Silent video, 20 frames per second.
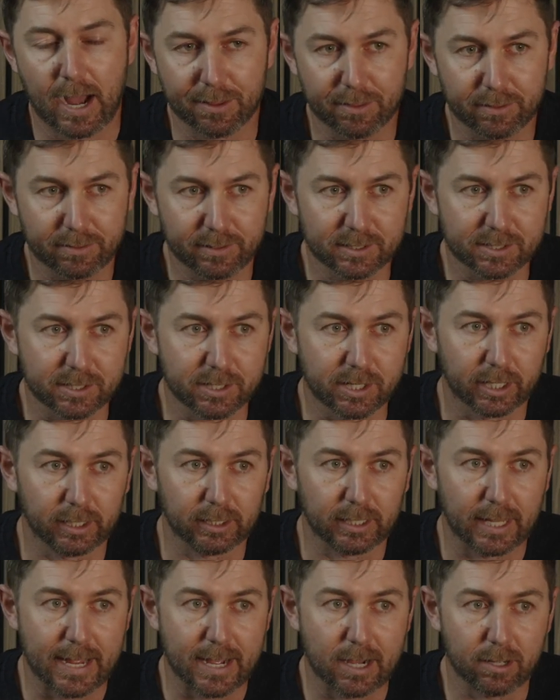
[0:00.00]
Other things that you can
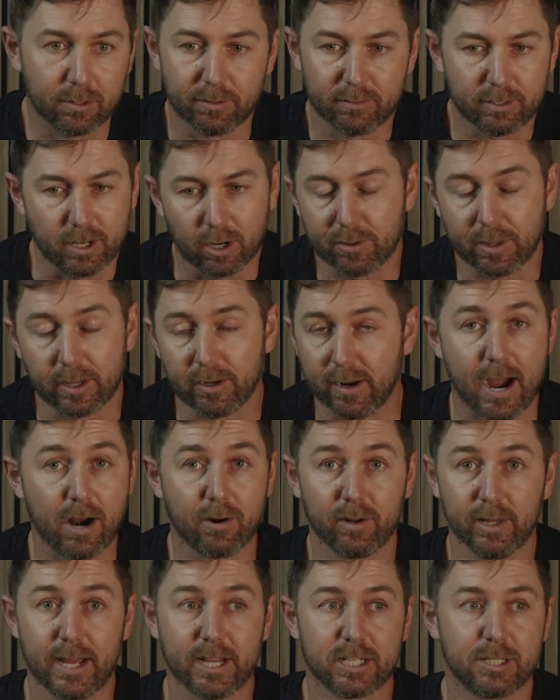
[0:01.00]
allow, that are
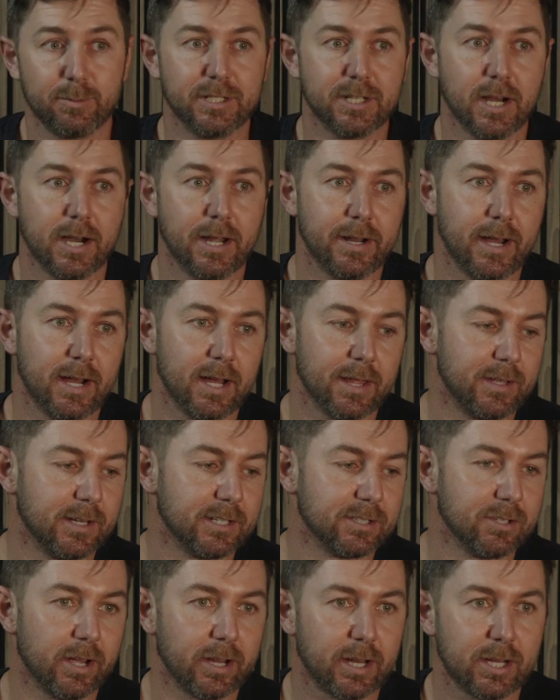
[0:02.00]
allowed to be done are
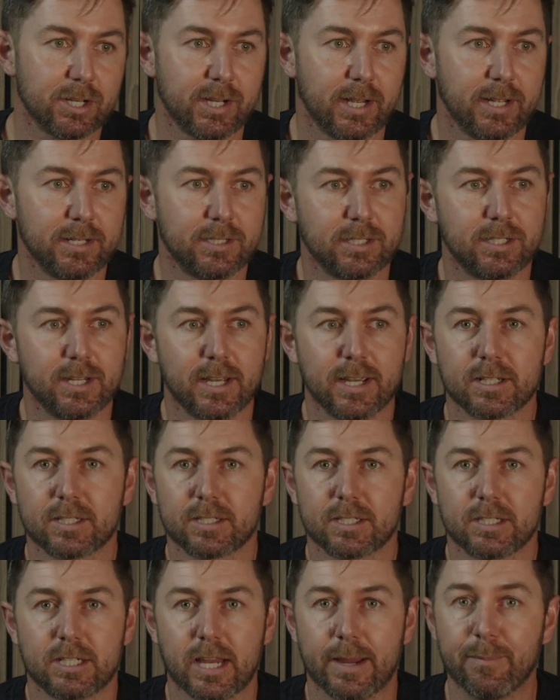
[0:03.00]
things like sheds,
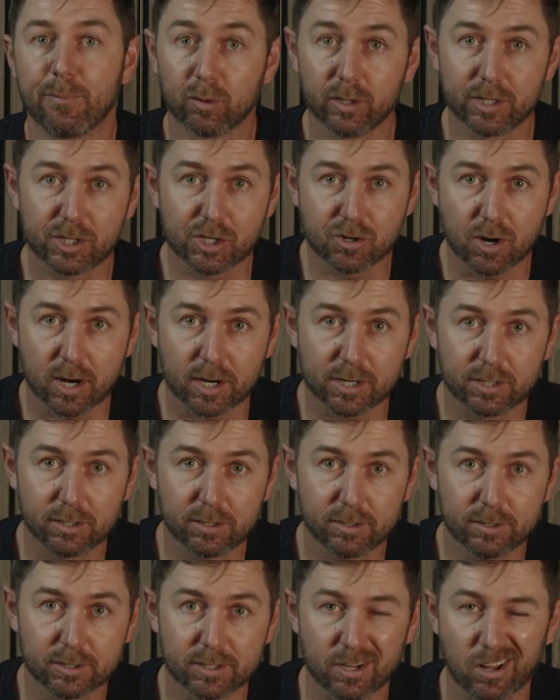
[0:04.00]
decks, temporary
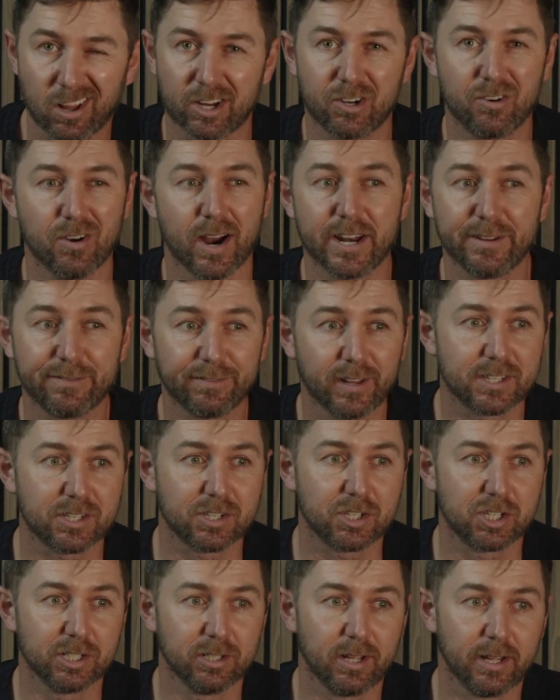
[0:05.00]
structures, so like granny flats and
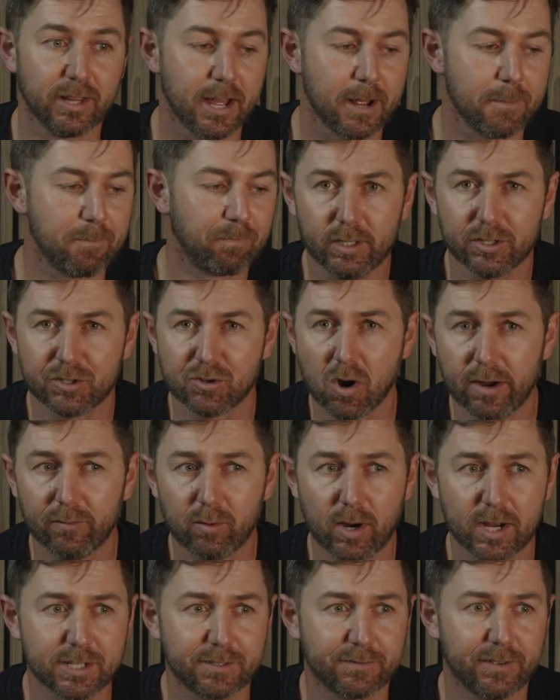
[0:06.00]
shit like that,
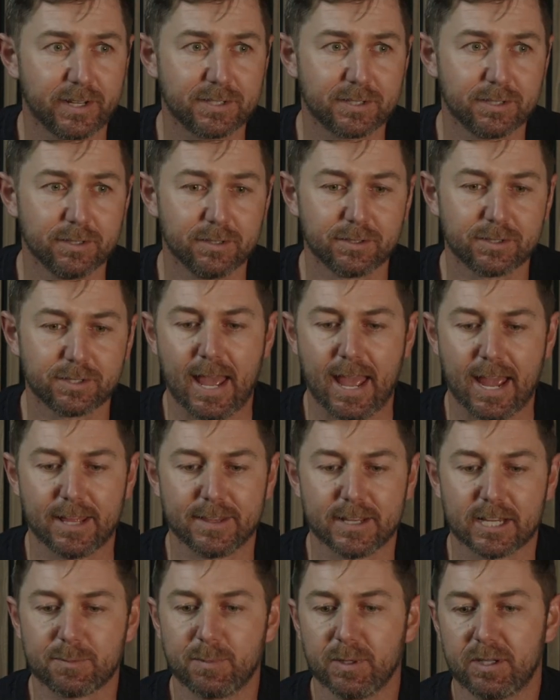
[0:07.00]
driveways, fences, and
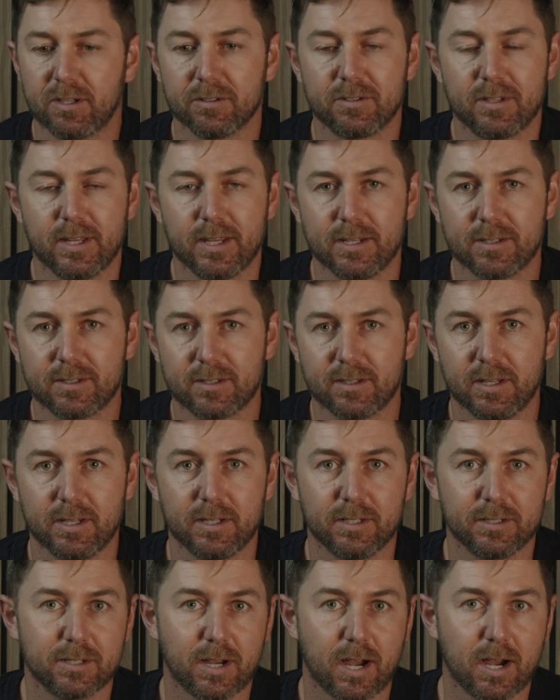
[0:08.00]
that's because these
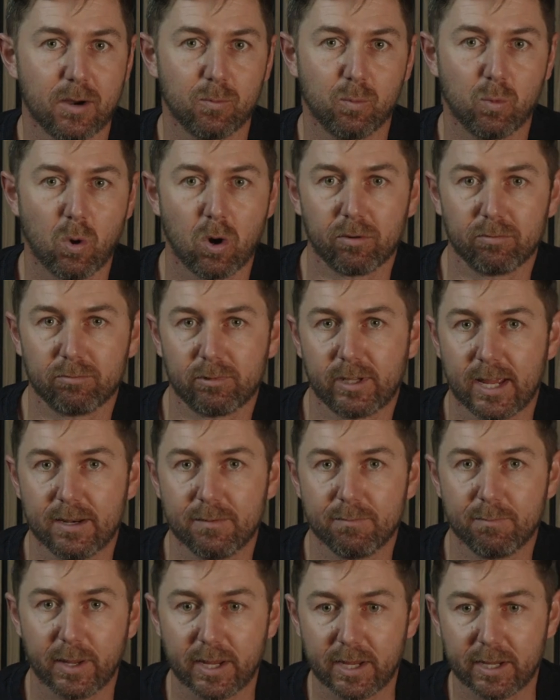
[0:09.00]
things are what
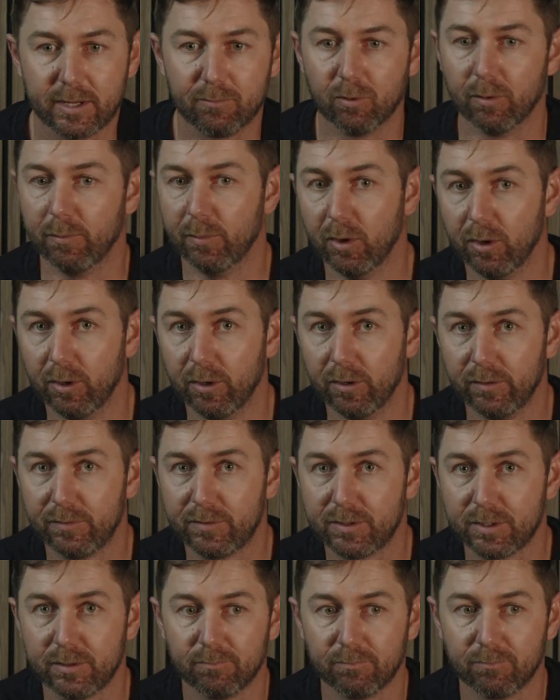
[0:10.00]
can be
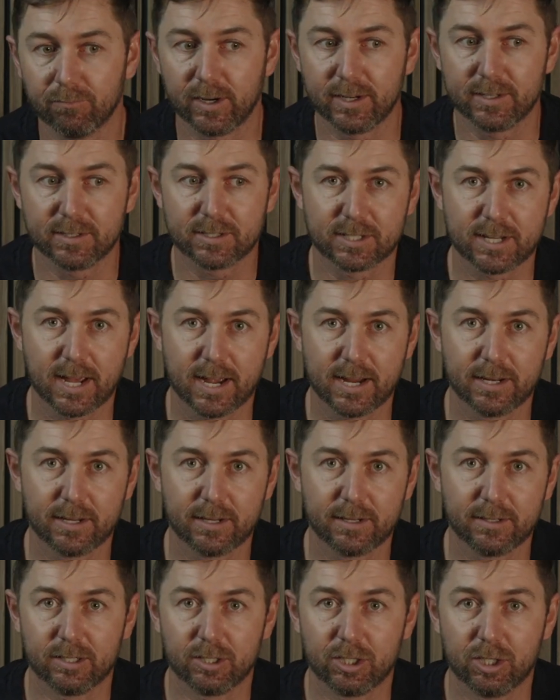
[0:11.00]
removed,
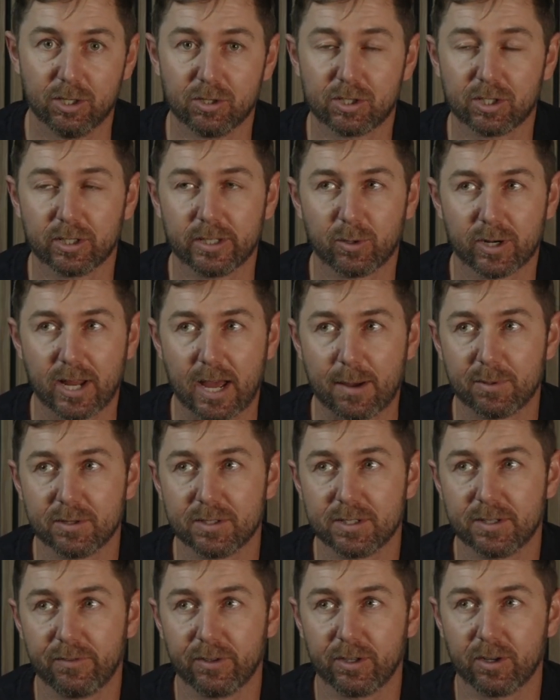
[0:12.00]
reinstated. Usually what
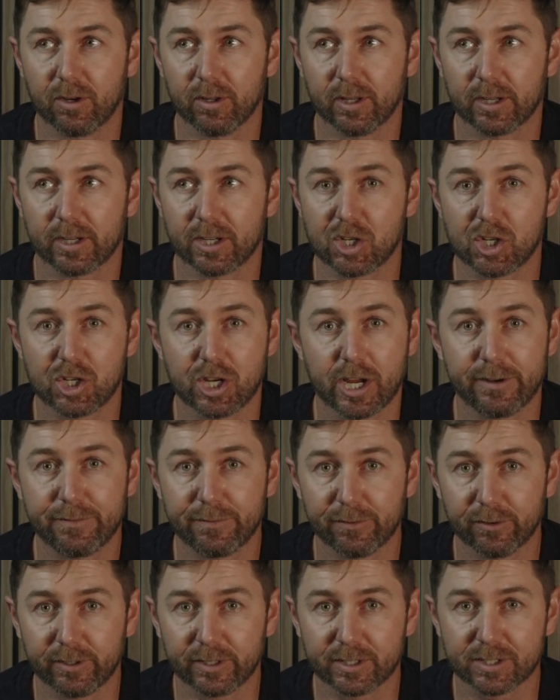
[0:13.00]
happens if you've got like a shed,
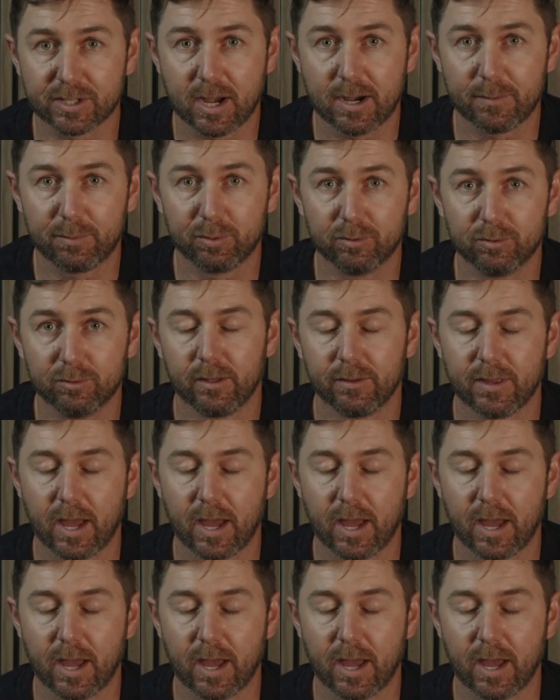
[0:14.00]
for an example, they